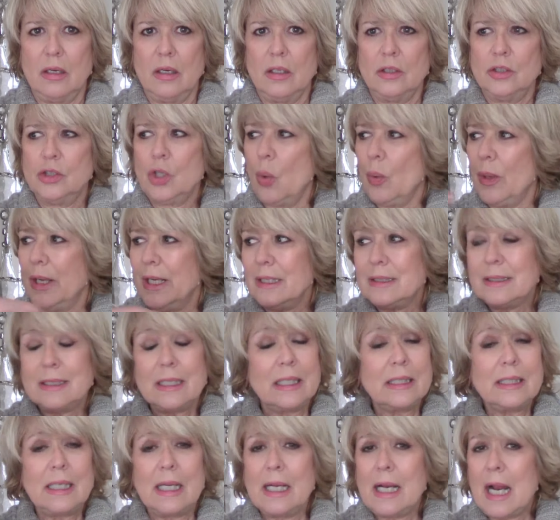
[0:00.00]
So it's
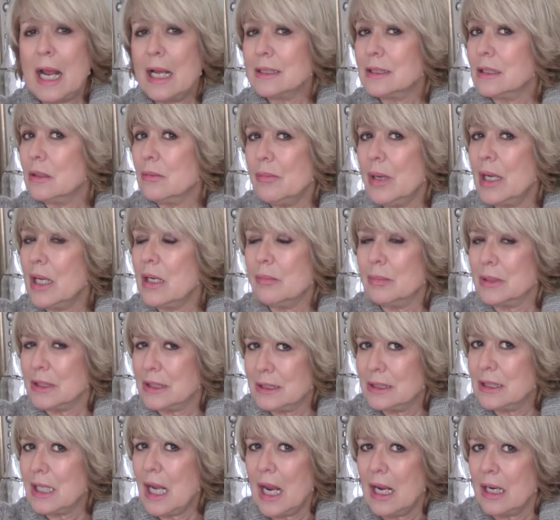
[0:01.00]
it hasn't made a
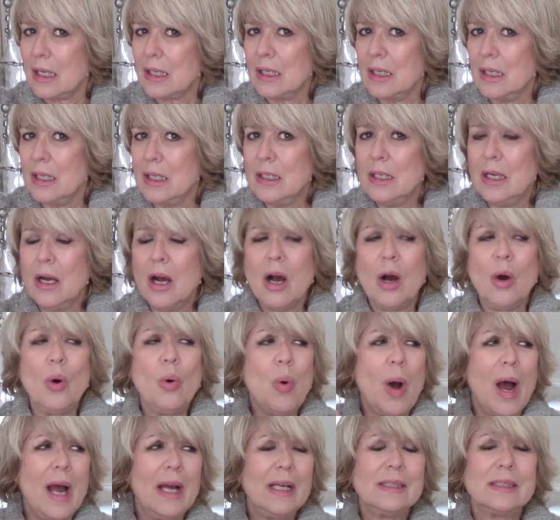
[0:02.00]
mistake.
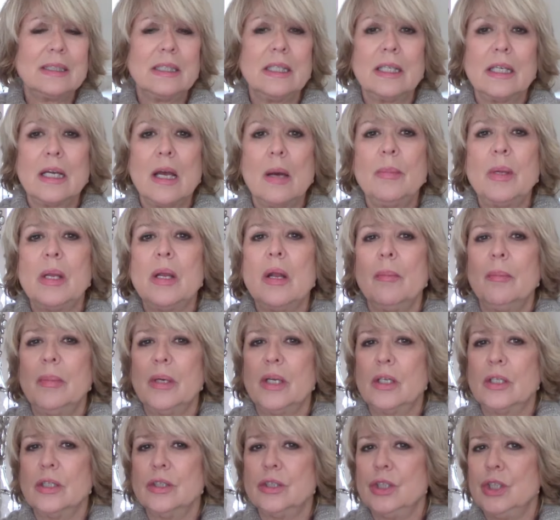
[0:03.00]
Oh, why isn't it coming?
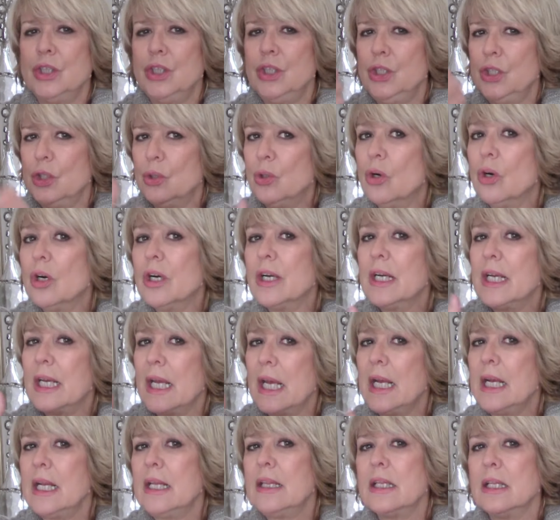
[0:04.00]
Because you're
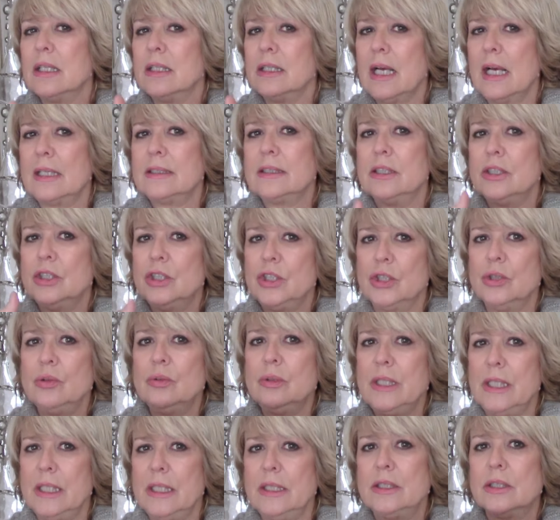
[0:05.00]
getting the lessons you
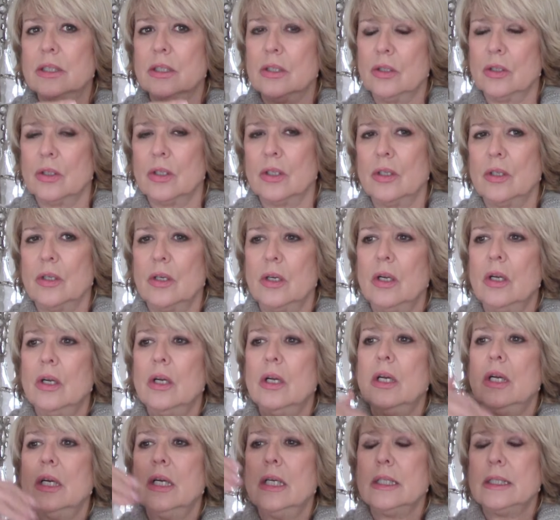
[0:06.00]
need to learn
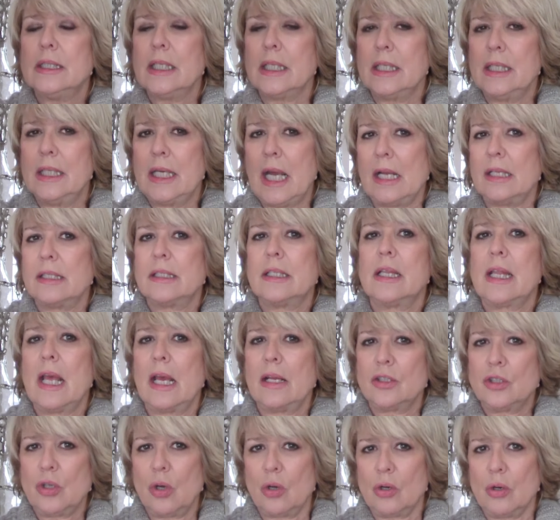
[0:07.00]
to get to
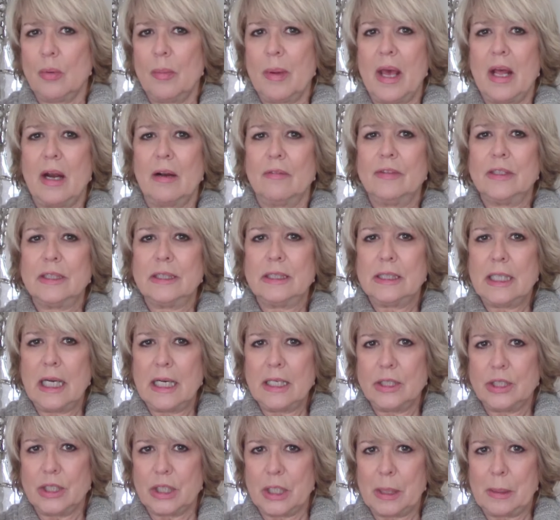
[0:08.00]
that total
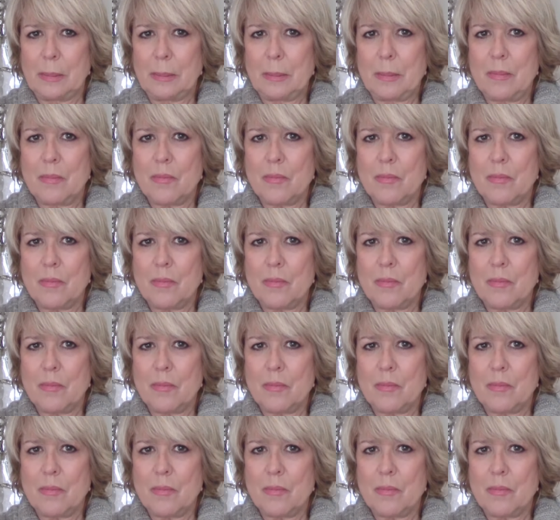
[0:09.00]
manifestation.